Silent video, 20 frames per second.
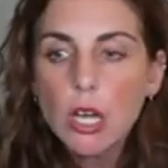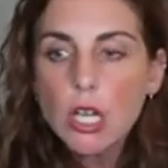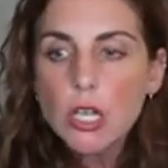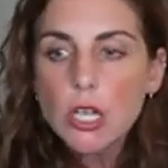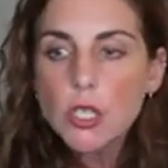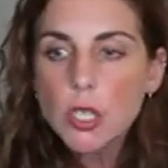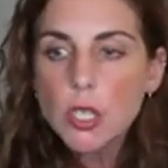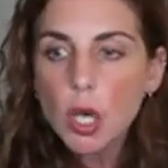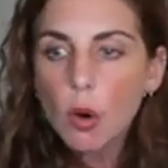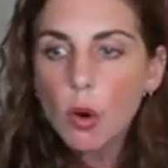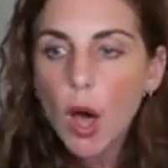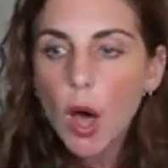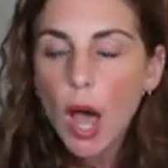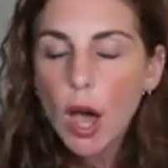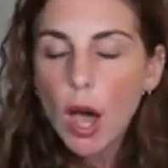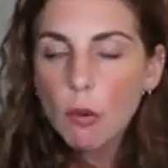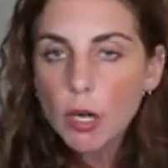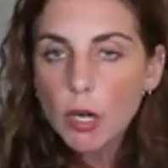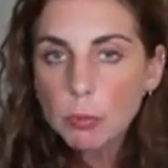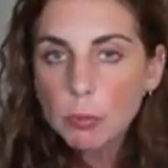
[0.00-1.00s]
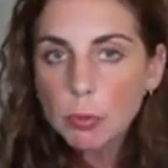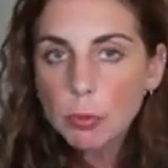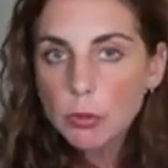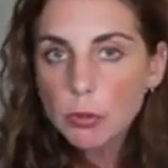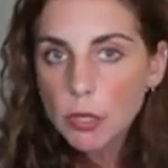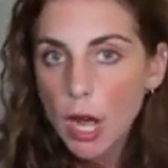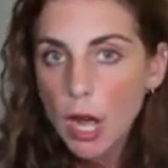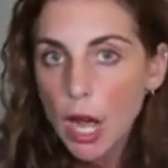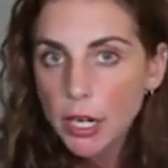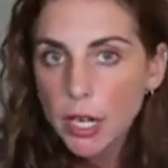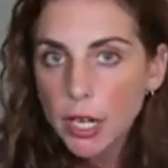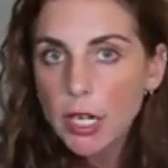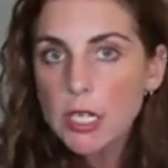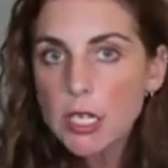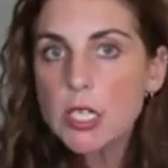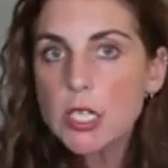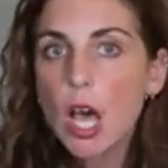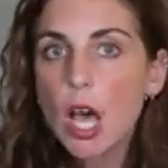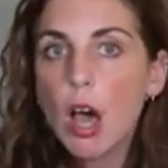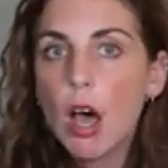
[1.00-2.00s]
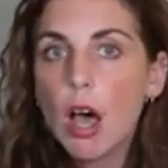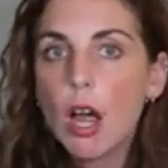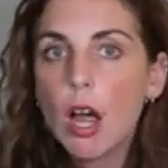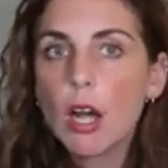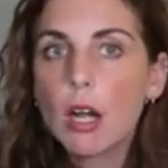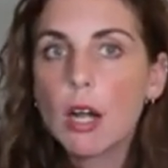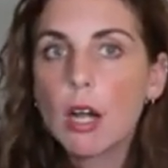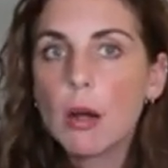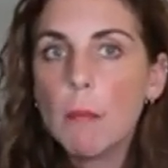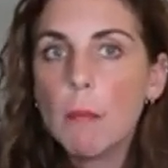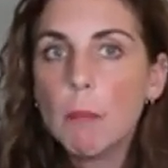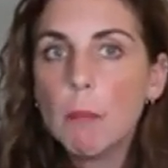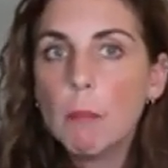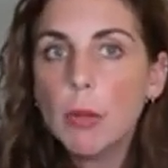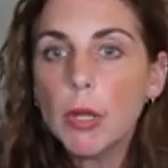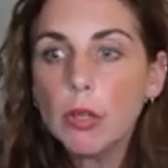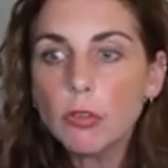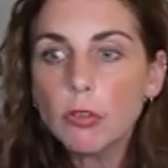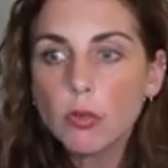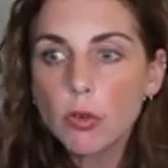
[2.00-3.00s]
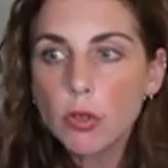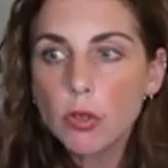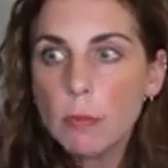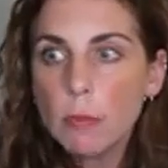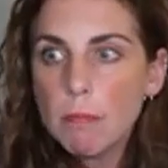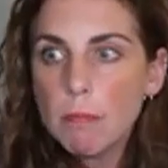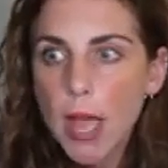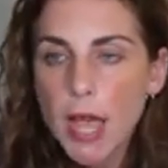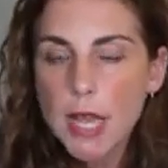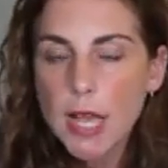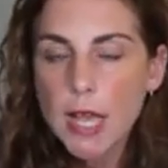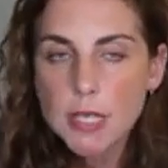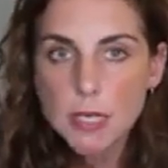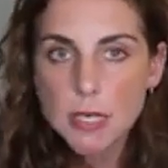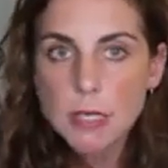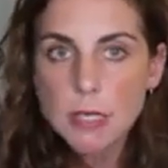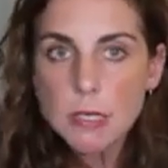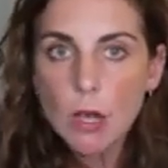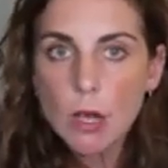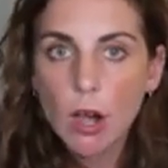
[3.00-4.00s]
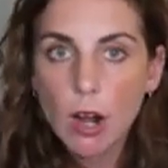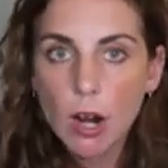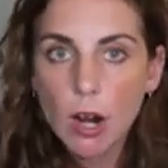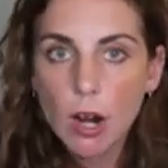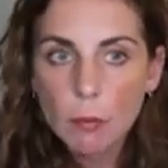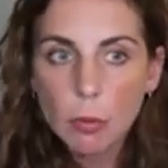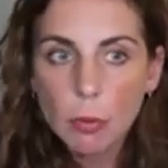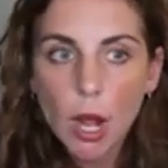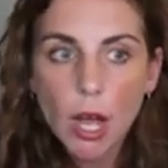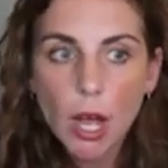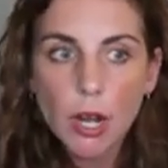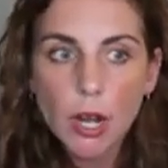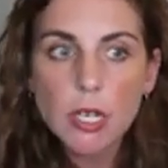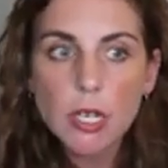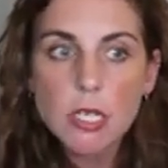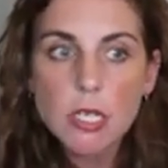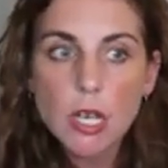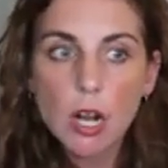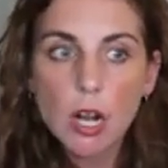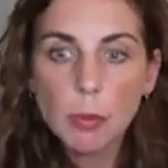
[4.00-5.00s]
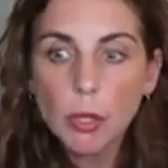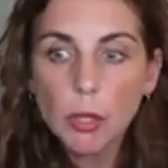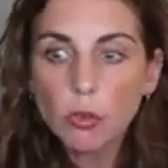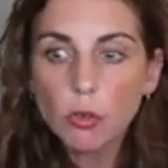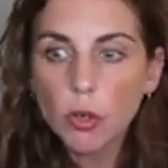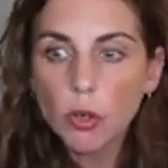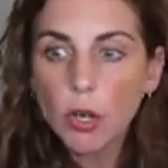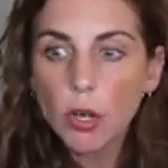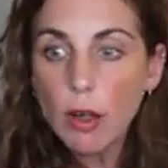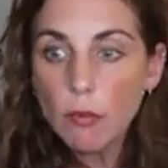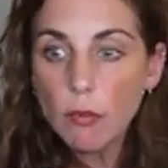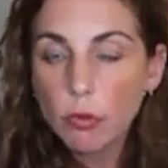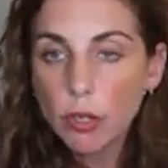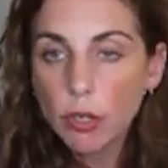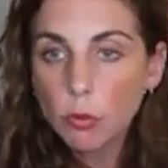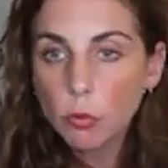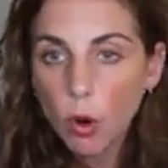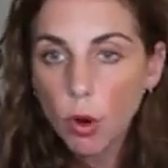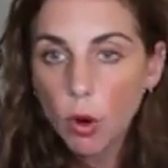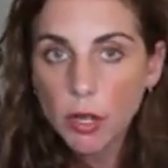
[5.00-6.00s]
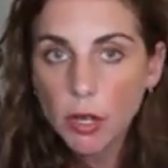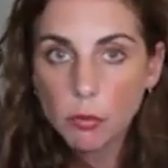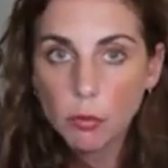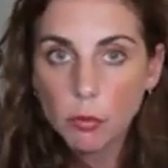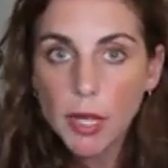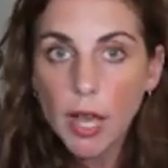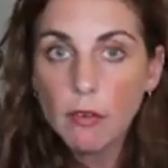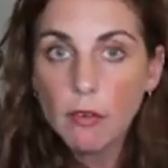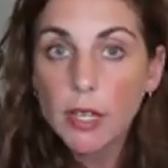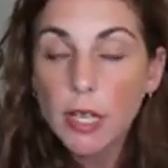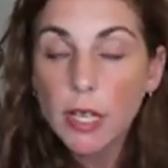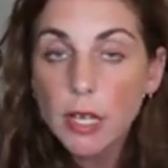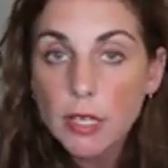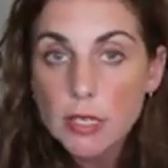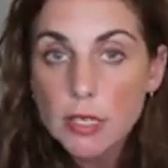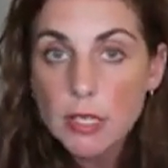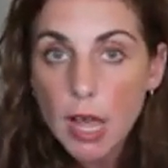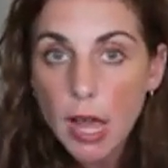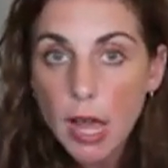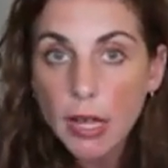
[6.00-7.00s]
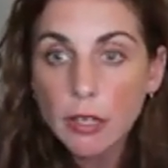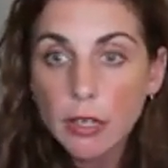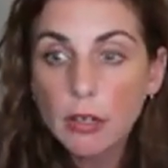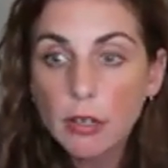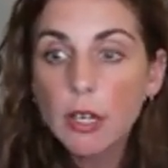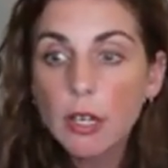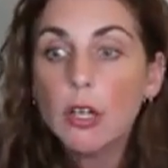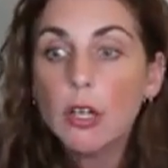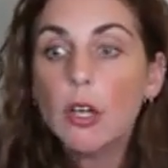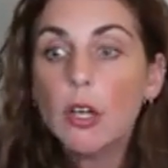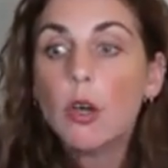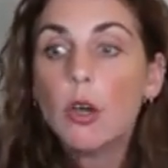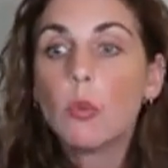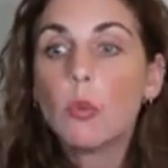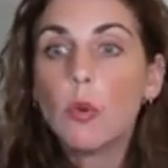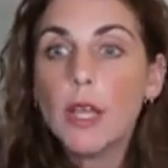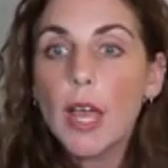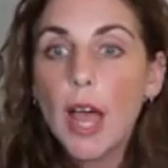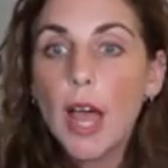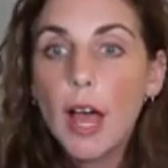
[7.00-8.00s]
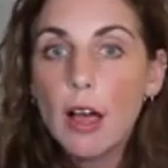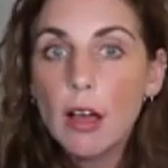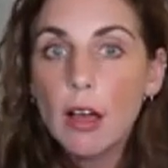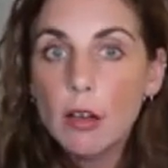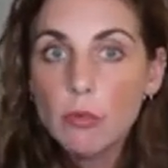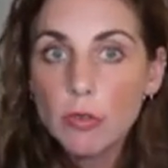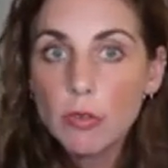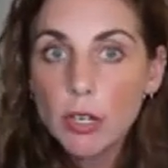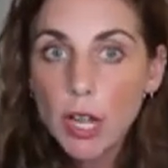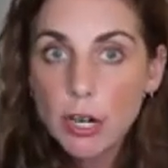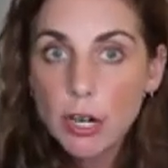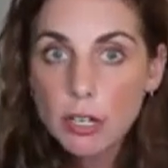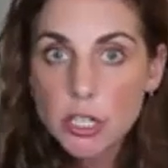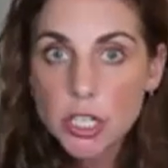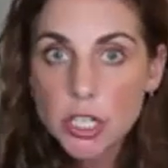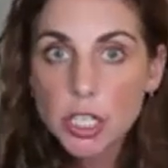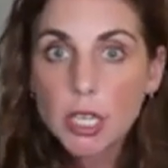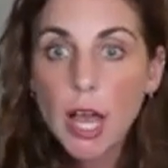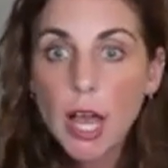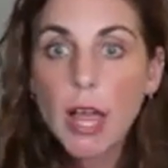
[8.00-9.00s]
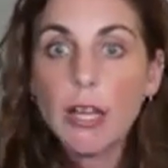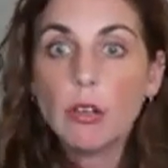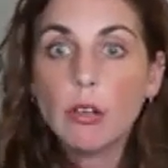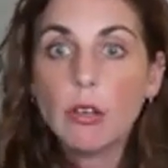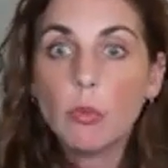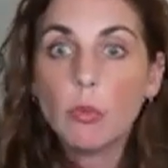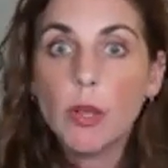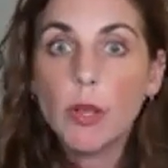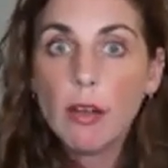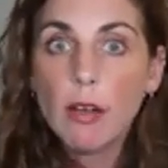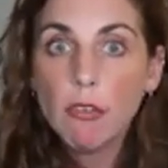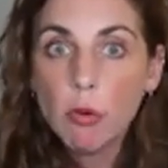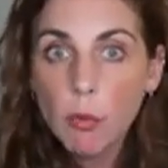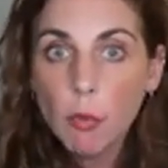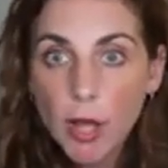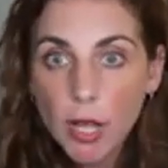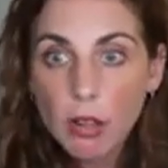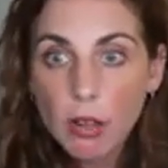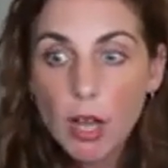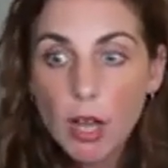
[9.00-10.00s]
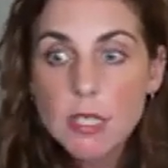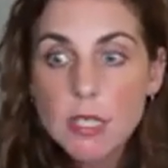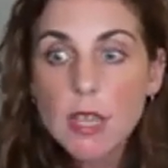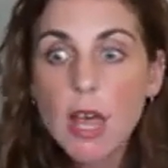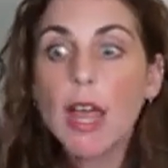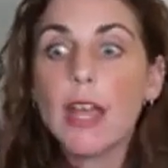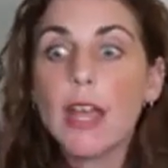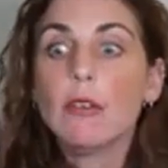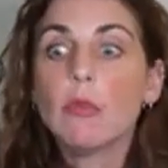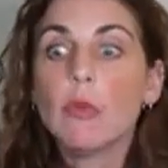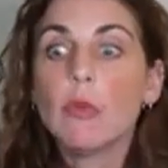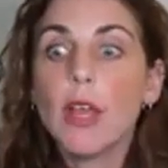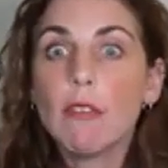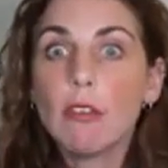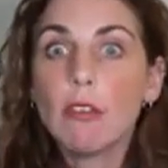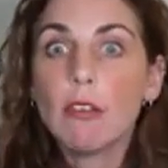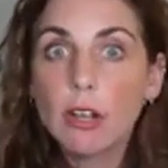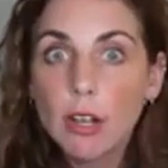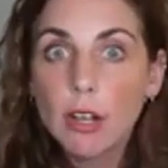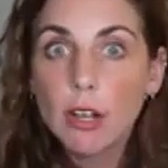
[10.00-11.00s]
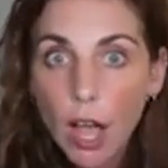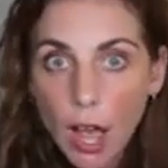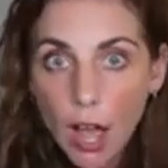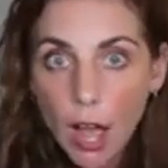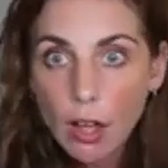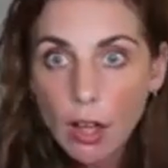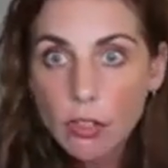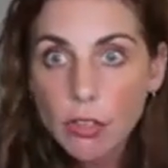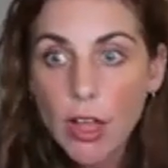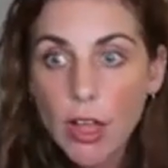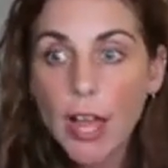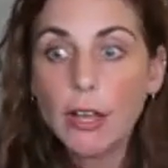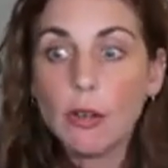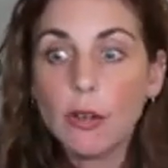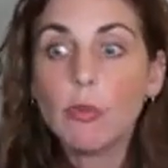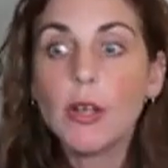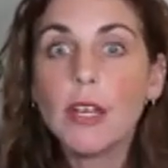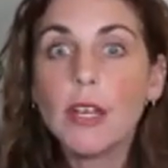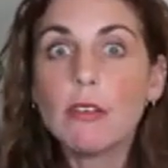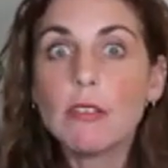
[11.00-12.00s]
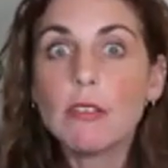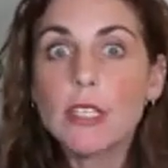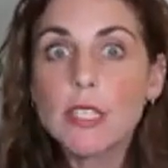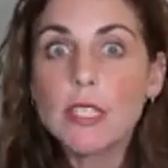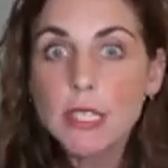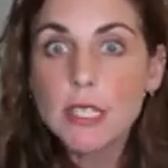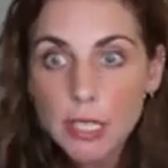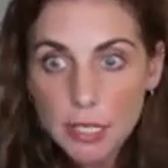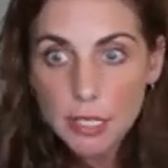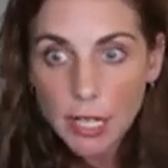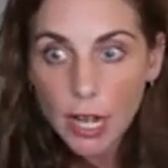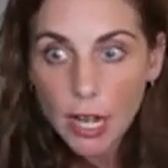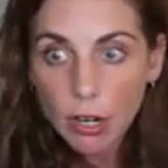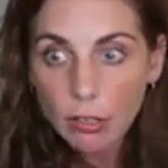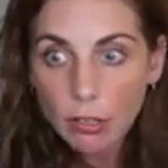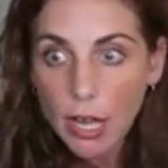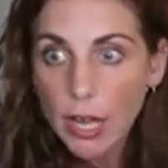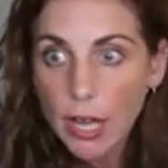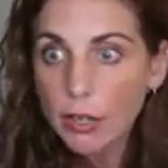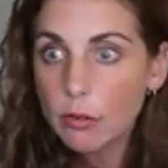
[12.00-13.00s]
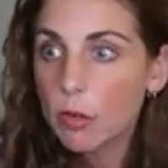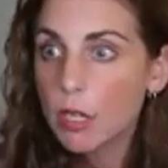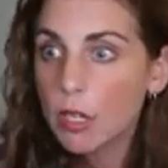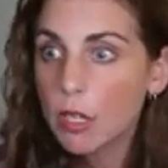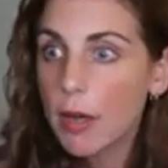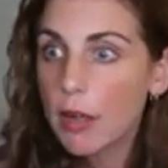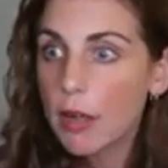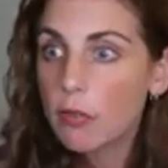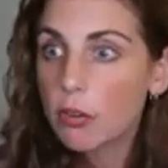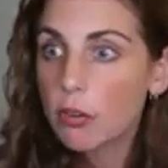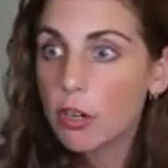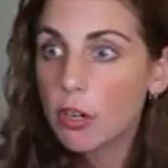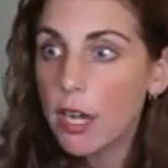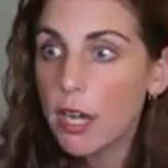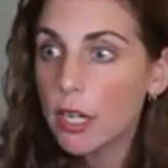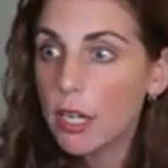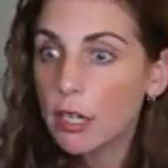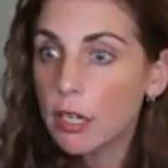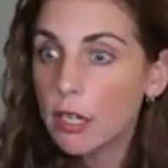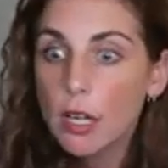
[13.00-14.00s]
So our products are built for the masses. Our products are built for everyone. We have a kids line. We have an energy line. We have a weight loss line. We have our gut health line. We have a skincare line. What am I forgetting?